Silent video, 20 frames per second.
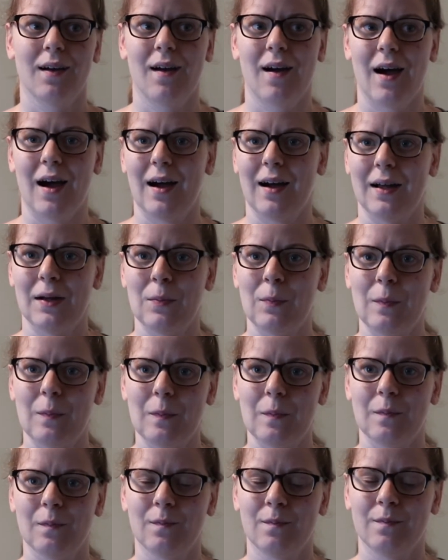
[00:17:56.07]

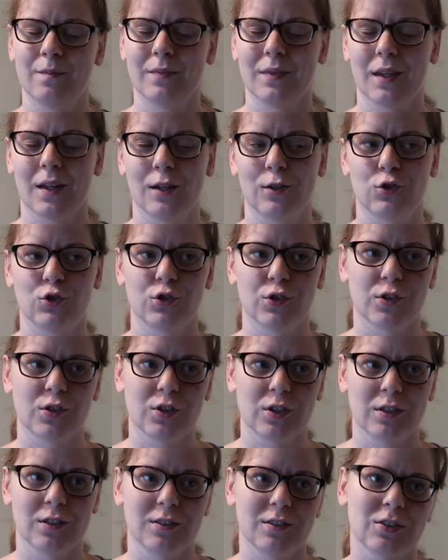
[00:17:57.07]
I'm just
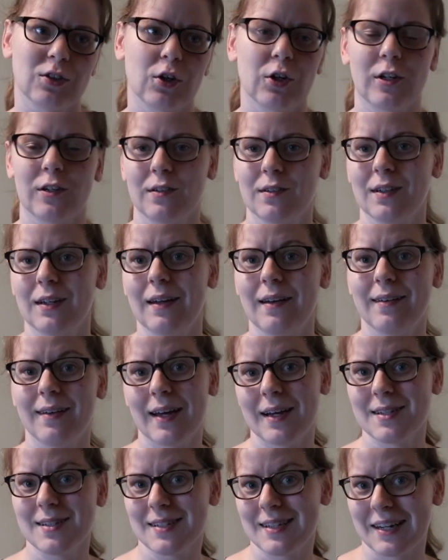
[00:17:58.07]
going to start
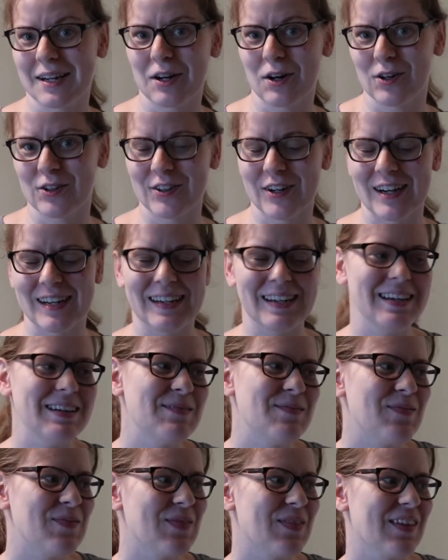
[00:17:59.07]
nesting already
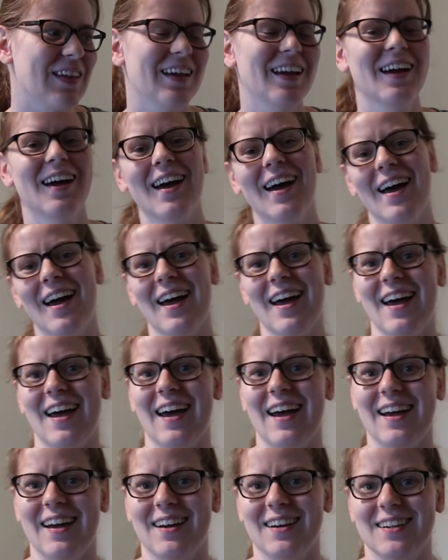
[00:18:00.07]

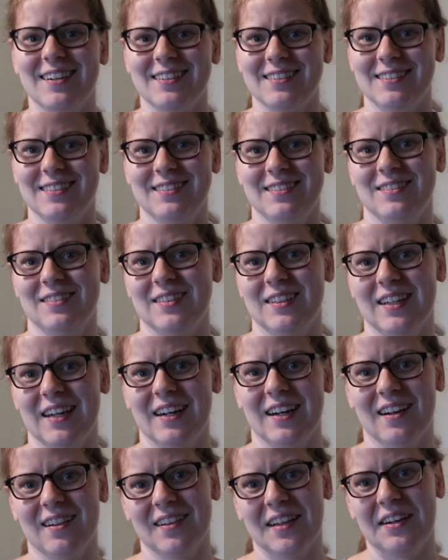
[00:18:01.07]
and get
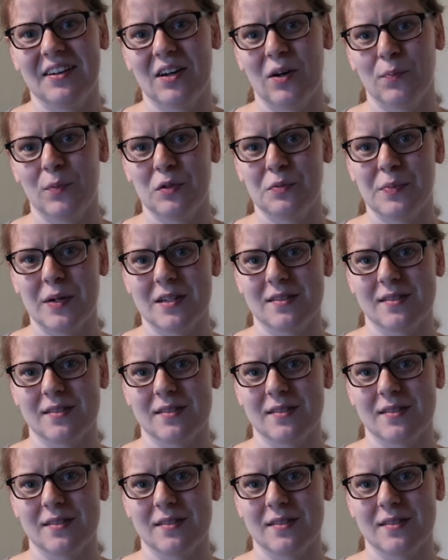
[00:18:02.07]
it cleaned up as best